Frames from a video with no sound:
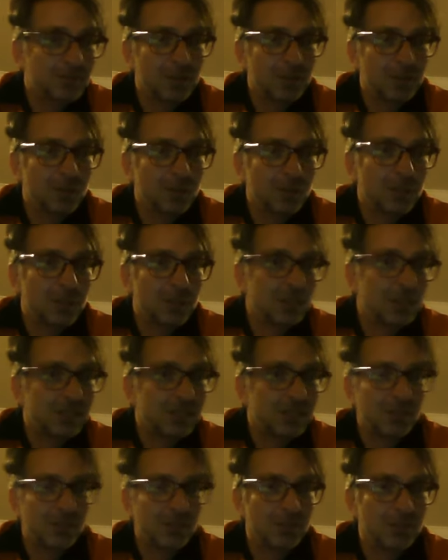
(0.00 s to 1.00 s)
You meet me
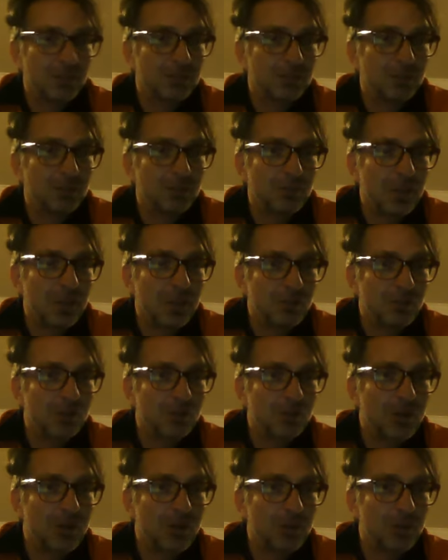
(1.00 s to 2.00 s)
so that you make sure
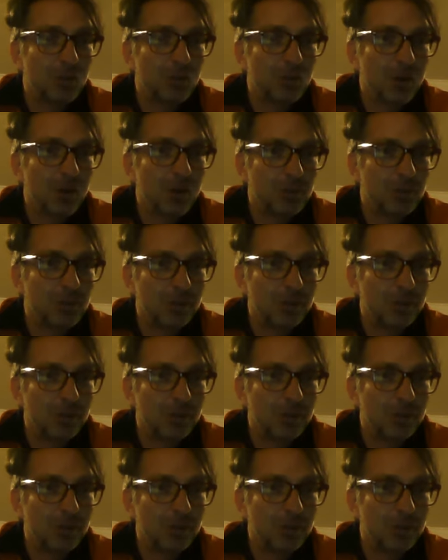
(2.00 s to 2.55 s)
that I'm the right